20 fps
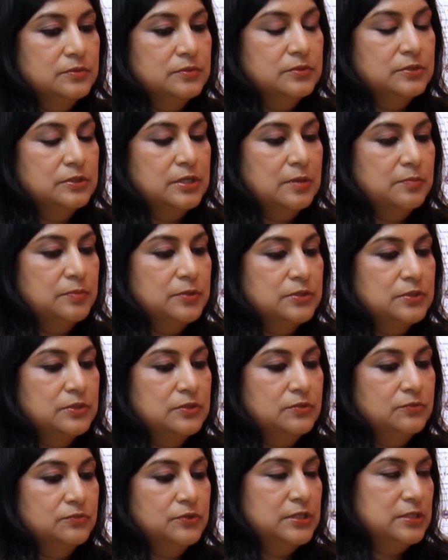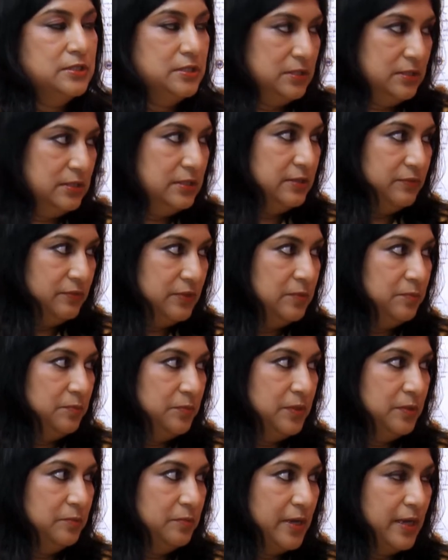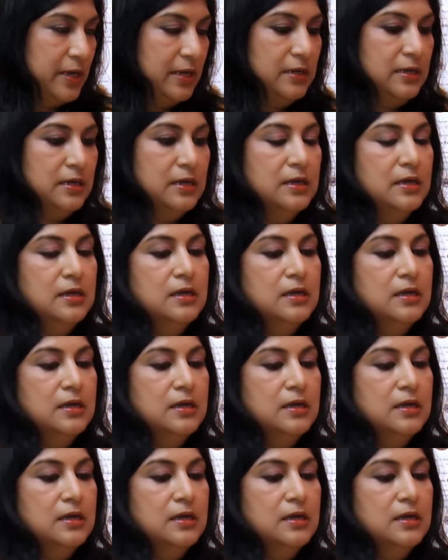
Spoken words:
chairperson of Regional Development Bank.